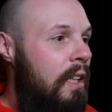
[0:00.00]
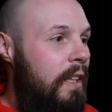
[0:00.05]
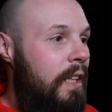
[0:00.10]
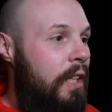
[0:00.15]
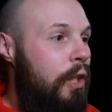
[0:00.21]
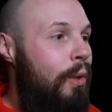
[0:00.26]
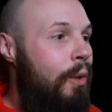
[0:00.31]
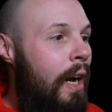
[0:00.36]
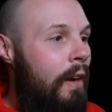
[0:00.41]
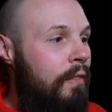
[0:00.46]
like
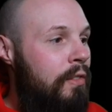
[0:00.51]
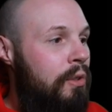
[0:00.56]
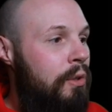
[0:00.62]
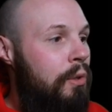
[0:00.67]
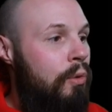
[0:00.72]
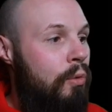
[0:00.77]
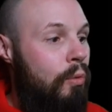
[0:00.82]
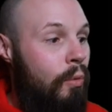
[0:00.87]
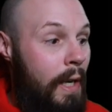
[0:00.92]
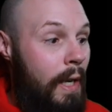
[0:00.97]
you have
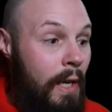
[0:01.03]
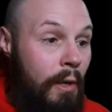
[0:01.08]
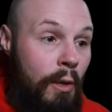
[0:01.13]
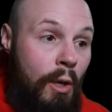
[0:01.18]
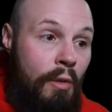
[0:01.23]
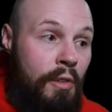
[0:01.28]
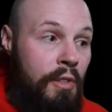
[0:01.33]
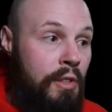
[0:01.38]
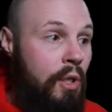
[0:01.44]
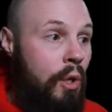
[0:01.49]
to write out all
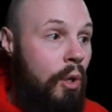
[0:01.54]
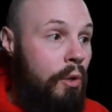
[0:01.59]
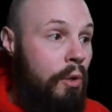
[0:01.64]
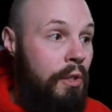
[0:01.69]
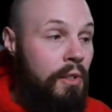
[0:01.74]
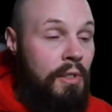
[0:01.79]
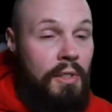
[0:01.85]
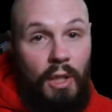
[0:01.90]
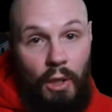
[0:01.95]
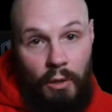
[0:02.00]
this code
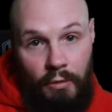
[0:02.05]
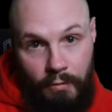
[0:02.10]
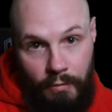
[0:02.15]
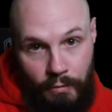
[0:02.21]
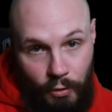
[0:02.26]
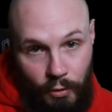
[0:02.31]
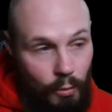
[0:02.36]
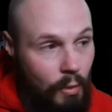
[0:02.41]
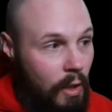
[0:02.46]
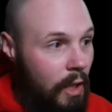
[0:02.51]
yourself
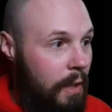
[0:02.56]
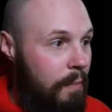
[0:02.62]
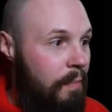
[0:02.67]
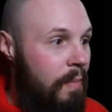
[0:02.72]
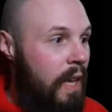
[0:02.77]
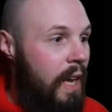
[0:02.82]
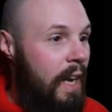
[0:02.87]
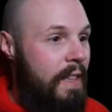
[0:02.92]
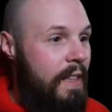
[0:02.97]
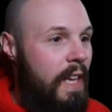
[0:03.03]
for one.
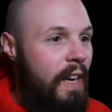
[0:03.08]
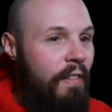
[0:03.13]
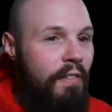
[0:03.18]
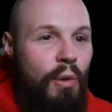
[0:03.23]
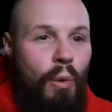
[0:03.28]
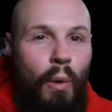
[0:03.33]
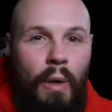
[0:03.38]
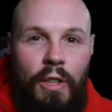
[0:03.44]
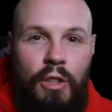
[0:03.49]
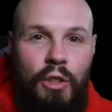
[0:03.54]
And then if you
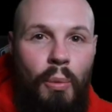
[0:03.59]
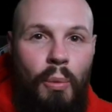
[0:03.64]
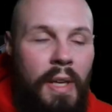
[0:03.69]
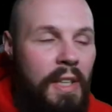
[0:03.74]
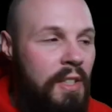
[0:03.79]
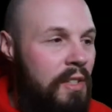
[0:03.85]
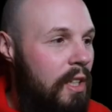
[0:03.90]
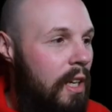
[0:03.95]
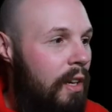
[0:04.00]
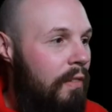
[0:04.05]
wanna tweak
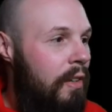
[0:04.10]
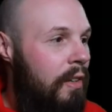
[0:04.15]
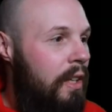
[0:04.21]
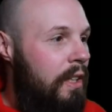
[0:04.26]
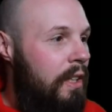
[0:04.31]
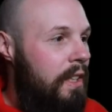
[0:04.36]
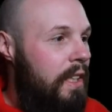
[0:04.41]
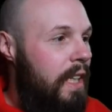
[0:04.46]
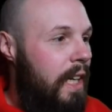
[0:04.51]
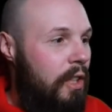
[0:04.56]
stuff,
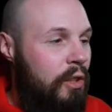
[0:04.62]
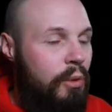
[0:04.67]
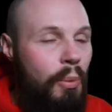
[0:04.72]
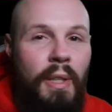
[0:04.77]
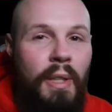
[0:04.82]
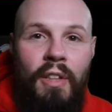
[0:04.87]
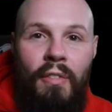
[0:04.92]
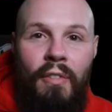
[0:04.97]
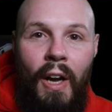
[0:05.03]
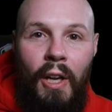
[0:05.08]
you got to
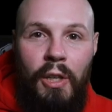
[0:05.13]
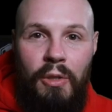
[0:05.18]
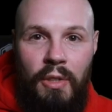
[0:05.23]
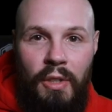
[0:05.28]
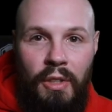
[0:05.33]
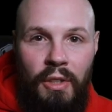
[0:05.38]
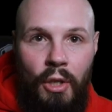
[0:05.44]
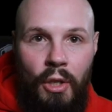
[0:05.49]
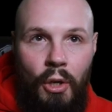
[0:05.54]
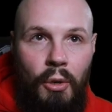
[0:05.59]
tweak the values in
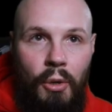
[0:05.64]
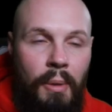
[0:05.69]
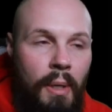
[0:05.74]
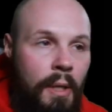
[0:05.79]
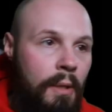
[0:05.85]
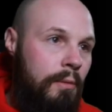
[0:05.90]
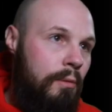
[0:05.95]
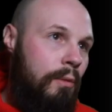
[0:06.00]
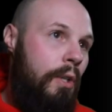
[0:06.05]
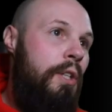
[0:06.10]
the code,
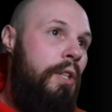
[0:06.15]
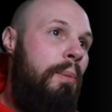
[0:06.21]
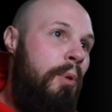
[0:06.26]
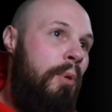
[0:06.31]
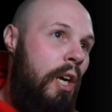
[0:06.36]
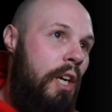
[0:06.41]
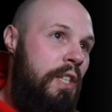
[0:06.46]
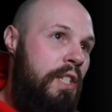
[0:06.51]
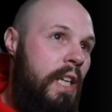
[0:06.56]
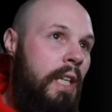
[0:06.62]
run your
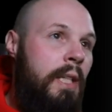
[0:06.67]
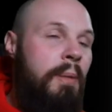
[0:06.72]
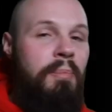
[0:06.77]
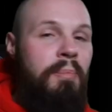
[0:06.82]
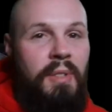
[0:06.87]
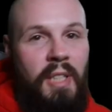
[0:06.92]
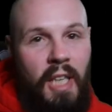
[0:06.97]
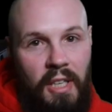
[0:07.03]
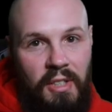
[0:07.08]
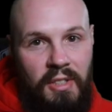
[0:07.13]
project,
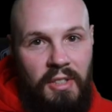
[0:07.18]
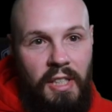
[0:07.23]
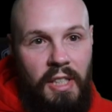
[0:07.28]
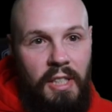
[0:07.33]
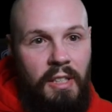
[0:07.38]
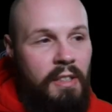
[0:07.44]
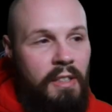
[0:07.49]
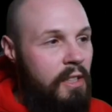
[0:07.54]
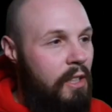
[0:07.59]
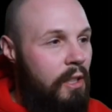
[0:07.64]
test
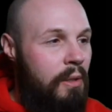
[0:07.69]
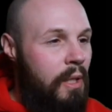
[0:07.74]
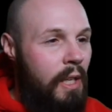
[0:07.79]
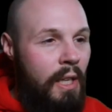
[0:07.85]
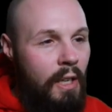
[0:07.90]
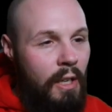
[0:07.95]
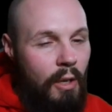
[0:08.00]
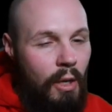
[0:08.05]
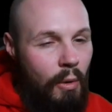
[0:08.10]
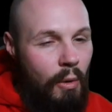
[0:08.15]
it. You know,
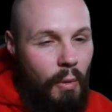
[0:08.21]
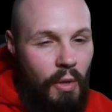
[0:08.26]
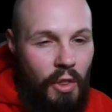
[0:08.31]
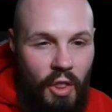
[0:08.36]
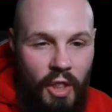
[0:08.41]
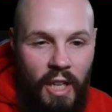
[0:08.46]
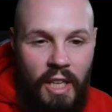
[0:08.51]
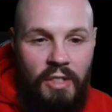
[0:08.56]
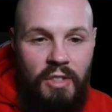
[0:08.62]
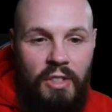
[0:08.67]
with
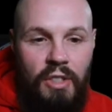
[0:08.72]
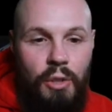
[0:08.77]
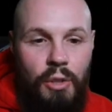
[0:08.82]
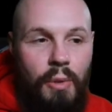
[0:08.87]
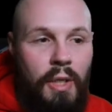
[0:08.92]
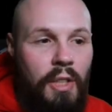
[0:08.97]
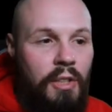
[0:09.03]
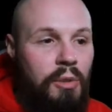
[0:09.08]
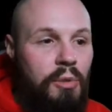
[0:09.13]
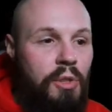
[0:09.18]
this, you
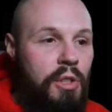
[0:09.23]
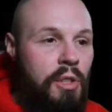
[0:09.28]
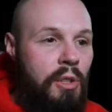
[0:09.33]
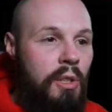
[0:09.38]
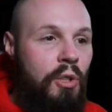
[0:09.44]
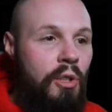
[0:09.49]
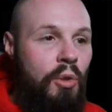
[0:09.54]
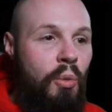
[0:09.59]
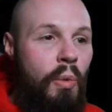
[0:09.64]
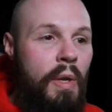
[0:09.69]
get to
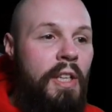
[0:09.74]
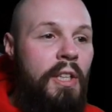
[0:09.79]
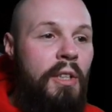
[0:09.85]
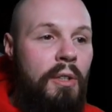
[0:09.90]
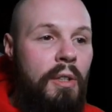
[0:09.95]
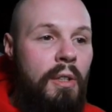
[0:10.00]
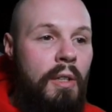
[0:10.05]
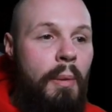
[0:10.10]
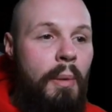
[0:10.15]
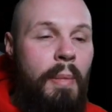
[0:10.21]
just tweak
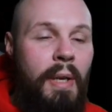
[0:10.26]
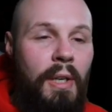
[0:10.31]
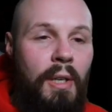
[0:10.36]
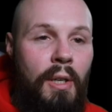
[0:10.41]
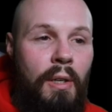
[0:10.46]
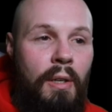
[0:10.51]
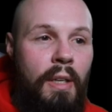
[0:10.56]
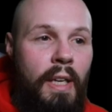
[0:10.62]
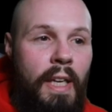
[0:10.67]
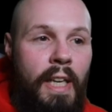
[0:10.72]
your
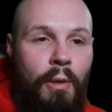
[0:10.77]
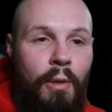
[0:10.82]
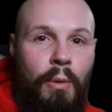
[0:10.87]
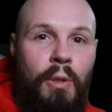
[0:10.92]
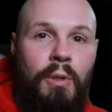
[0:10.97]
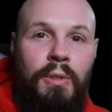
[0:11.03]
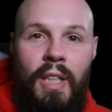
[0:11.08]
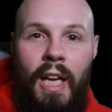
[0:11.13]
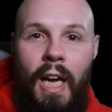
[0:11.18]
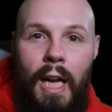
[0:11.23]
emitter in
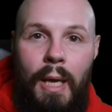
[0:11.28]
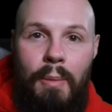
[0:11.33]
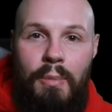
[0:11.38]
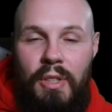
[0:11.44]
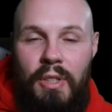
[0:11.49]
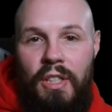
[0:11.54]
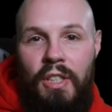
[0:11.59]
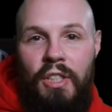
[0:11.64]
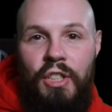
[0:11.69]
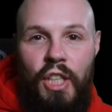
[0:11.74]
real time,
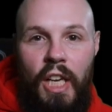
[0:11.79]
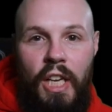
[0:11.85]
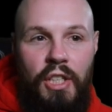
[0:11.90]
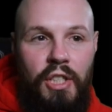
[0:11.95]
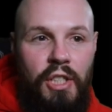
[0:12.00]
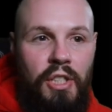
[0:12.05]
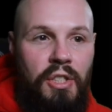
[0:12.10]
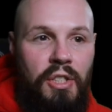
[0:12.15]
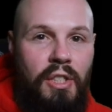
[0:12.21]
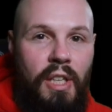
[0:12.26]
see the
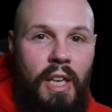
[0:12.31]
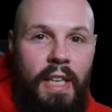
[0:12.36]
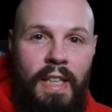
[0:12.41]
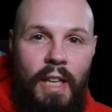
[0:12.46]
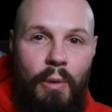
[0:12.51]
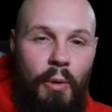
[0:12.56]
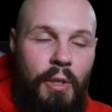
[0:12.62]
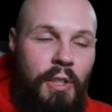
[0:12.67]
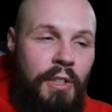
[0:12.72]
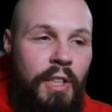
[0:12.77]
changes, and
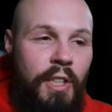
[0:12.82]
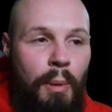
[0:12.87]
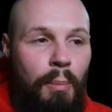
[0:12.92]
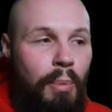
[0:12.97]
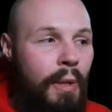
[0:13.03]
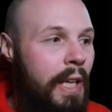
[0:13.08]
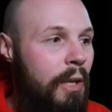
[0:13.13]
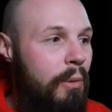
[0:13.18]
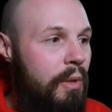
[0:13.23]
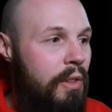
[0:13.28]
then when you're done
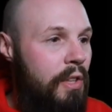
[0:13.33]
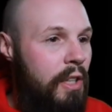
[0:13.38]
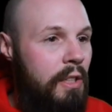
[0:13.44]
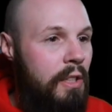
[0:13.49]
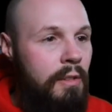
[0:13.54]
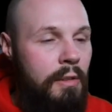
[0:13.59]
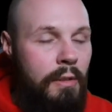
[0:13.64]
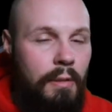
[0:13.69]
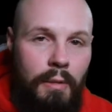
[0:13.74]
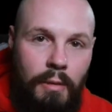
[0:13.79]
playing with
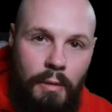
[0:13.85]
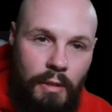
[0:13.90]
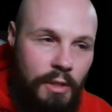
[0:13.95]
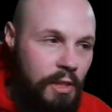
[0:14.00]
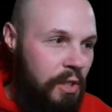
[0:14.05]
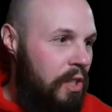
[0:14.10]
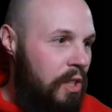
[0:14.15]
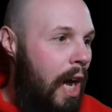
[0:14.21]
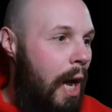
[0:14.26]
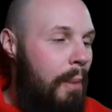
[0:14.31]
it,
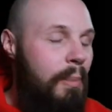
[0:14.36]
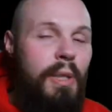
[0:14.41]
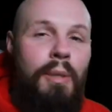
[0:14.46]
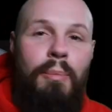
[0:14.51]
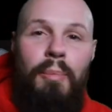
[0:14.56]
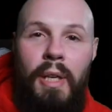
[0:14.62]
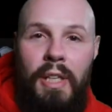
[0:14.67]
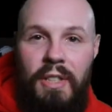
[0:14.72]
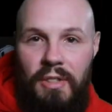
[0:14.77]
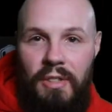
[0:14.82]
just copy and
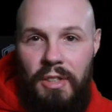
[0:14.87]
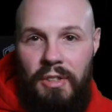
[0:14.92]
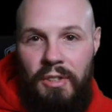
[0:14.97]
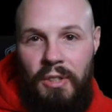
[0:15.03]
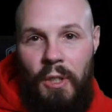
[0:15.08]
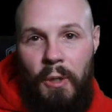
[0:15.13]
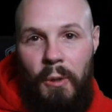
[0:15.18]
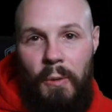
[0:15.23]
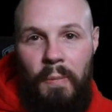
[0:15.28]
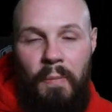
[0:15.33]
paste this
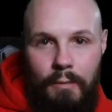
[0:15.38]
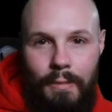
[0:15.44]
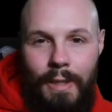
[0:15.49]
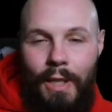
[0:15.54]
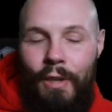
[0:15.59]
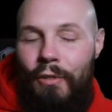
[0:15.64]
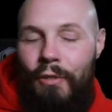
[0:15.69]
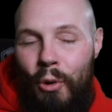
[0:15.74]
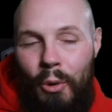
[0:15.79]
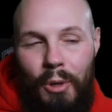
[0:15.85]
code. Now,
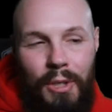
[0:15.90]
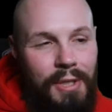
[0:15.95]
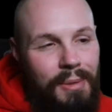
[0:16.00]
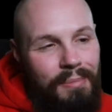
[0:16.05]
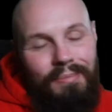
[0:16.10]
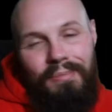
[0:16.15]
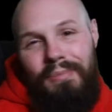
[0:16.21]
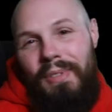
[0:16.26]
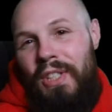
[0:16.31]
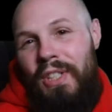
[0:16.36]
of course,
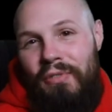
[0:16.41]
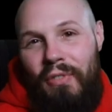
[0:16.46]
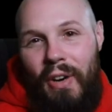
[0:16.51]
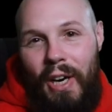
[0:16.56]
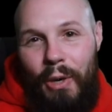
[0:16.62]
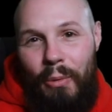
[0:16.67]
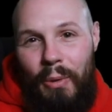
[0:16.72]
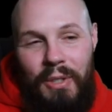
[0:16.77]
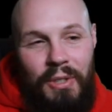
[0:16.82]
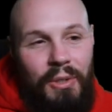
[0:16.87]
these
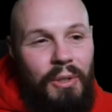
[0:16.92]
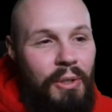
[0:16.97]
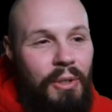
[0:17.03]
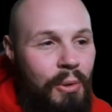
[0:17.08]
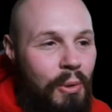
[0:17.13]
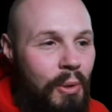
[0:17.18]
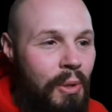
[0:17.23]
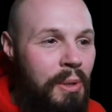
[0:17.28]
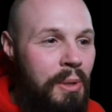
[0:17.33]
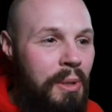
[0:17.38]
fireworks look
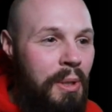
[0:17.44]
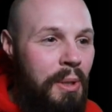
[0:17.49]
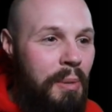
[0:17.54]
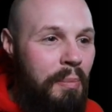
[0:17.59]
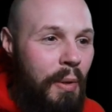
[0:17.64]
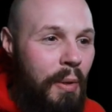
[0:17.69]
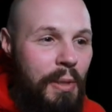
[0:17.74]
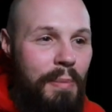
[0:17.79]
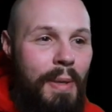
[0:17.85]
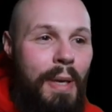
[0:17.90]
cool,
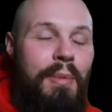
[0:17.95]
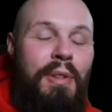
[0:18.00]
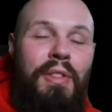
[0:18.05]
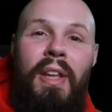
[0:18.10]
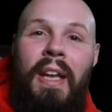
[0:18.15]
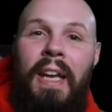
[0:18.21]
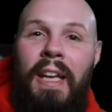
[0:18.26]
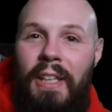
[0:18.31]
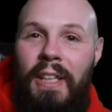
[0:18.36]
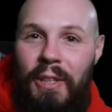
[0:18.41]
but you may be
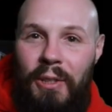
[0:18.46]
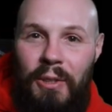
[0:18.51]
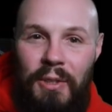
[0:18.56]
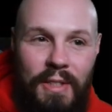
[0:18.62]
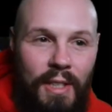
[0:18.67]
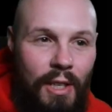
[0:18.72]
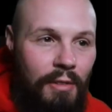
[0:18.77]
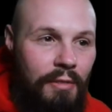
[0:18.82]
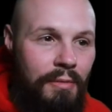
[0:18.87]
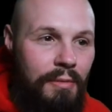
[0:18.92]
thinking to
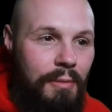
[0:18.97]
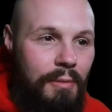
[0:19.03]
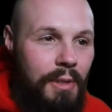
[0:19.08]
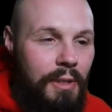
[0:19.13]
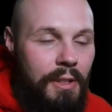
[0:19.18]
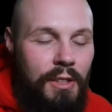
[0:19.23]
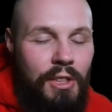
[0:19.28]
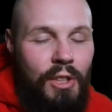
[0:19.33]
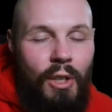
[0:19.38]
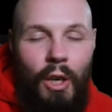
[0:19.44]
yourself,
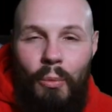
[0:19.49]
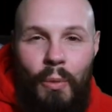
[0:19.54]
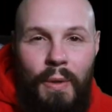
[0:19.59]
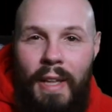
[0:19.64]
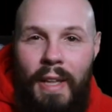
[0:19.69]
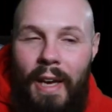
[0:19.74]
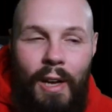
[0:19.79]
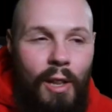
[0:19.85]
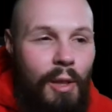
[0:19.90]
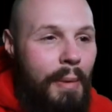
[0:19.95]
Sean, when the
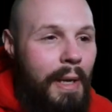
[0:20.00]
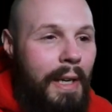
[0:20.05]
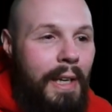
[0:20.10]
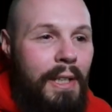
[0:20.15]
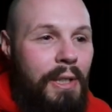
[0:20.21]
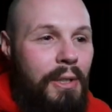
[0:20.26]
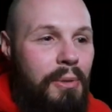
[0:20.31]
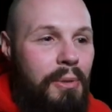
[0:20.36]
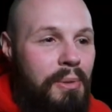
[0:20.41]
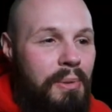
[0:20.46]
hell am I going
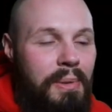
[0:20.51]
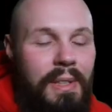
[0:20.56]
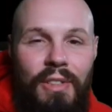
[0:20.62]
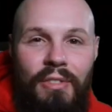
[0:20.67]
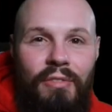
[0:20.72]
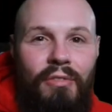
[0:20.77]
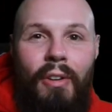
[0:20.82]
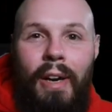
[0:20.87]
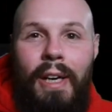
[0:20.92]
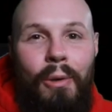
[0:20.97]
to use these
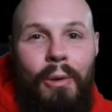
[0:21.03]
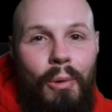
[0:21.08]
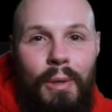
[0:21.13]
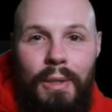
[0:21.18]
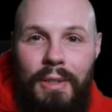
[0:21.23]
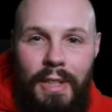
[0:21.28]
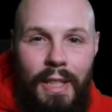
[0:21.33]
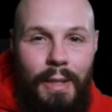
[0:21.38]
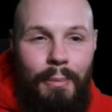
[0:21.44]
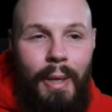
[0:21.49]

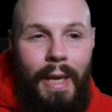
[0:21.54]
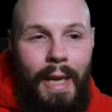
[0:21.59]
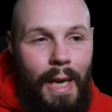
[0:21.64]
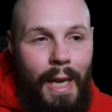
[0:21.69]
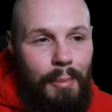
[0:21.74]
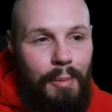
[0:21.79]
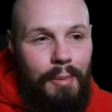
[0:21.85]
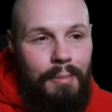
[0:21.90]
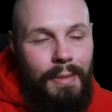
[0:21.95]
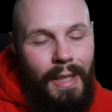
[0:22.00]
fireworks in my
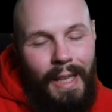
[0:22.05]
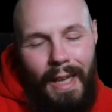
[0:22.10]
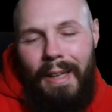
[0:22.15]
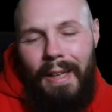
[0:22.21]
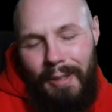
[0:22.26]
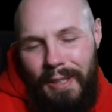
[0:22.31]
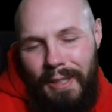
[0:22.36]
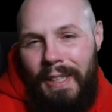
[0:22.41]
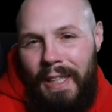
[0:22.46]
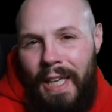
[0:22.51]
app? And
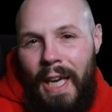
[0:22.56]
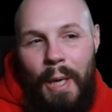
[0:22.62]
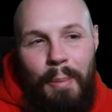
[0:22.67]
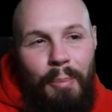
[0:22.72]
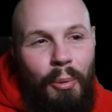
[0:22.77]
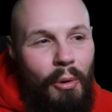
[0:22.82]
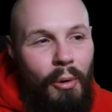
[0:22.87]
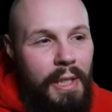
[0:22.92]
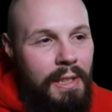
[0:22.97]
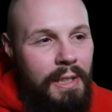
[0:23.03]
you got a
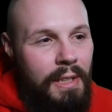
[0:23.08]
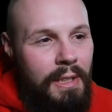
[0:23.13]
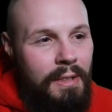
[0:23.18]
point.